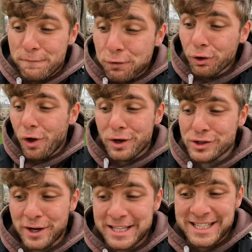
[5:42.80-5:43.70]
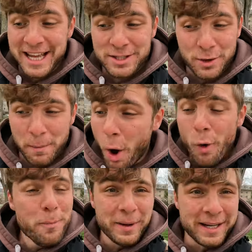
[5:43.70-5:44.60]
full odds on it today. So I'm
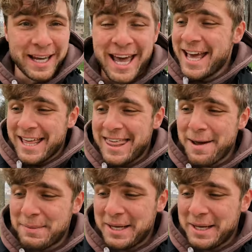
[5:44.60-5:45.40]
hoping that